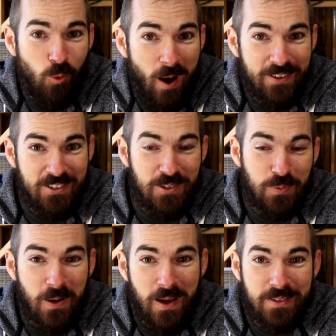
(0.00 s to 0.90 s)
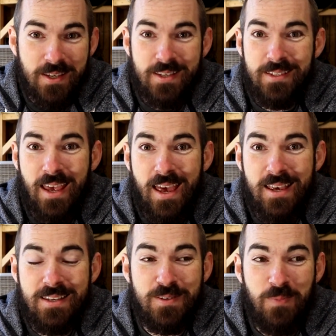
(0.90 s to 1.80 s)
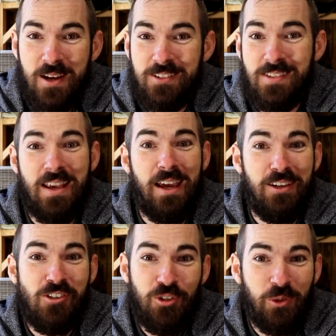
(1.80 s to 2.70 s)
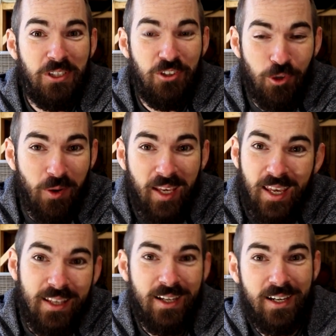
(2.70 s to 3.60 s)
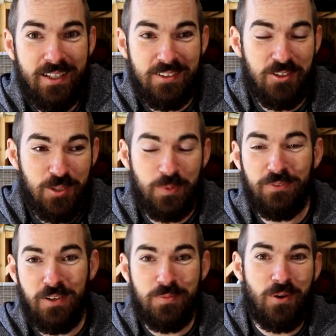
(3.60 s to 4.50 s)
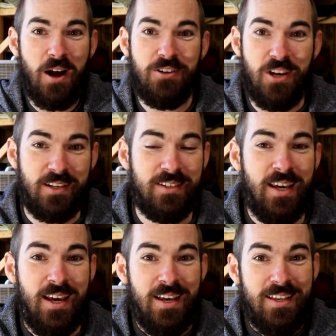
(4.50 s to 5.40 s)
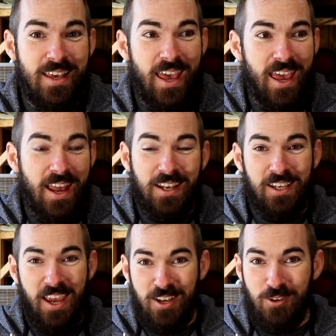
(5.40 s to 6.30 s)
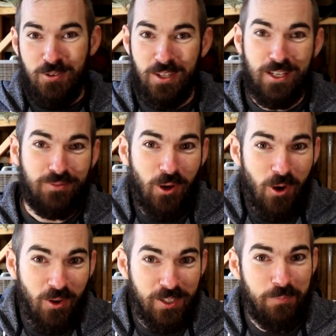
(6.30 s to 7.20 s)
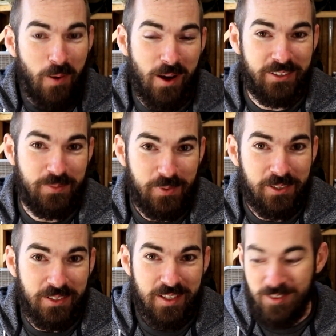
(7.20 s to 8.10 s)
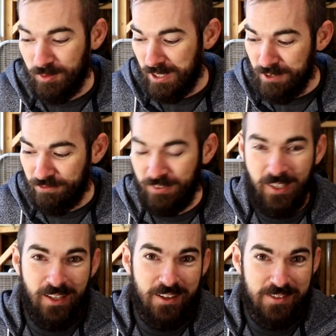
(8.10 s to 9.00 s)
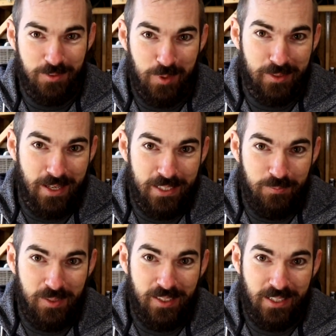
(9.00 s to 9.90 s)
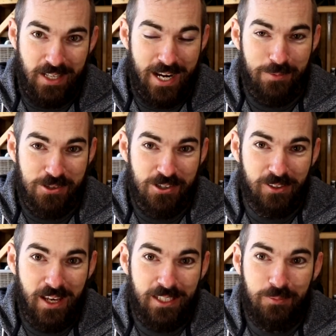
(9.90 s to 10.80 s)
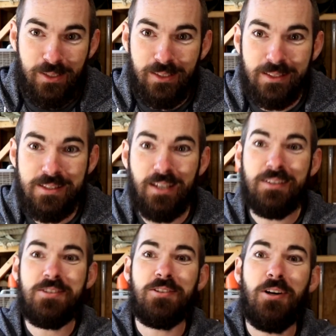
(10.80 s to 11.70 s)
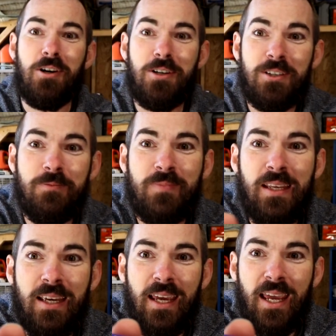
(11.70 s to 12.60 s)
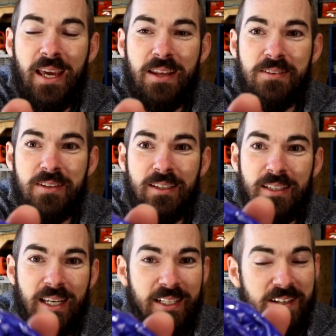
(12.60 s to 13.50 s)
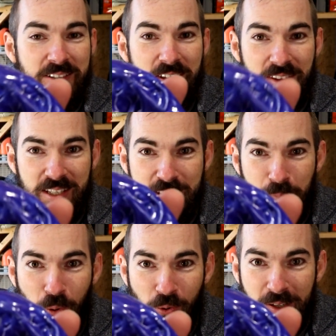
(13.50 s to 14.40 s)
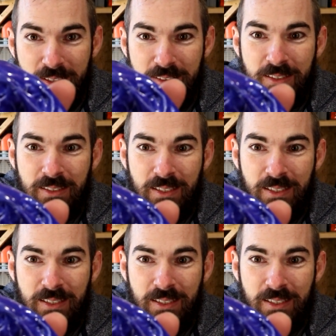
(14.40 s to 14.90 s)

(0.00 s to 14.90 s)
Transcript: watching the process as much as I enjoyed doing it. It's a super fun project. And can you think of all the possibilities if someone like me, an amateur like me, can take a skull and get it to this point